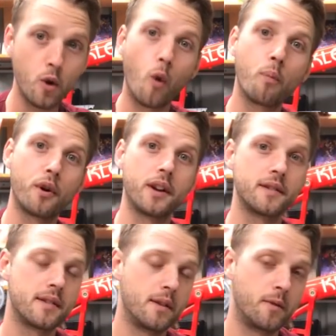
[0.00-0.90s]
or
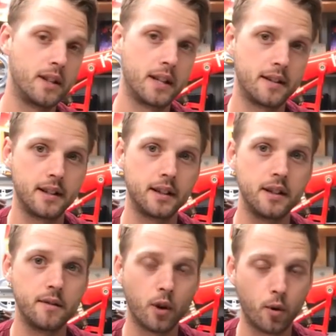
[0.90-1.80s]
products that we're testing that
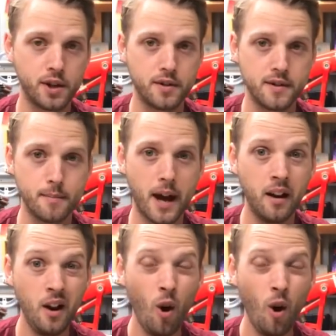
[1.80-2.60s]
you've got questions about,